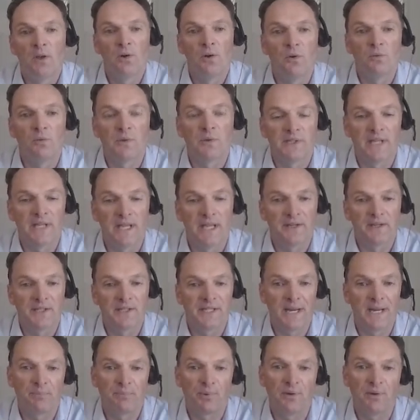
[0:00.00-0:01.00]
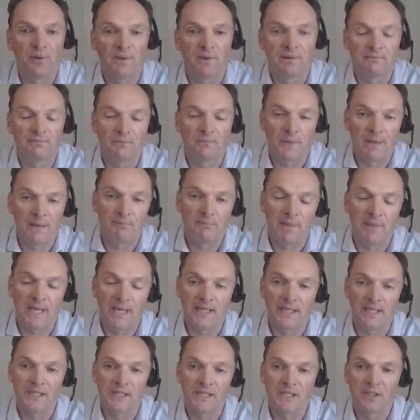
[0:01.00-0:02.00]
or was there a separate web
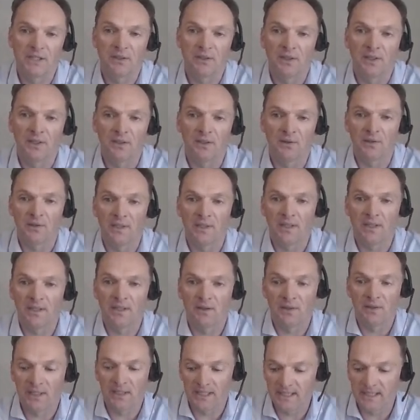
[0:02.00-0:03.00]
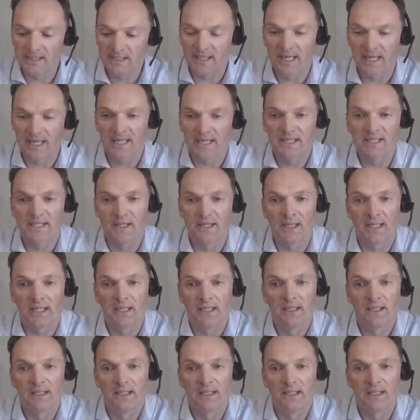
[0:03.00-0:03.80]
page on the internet site?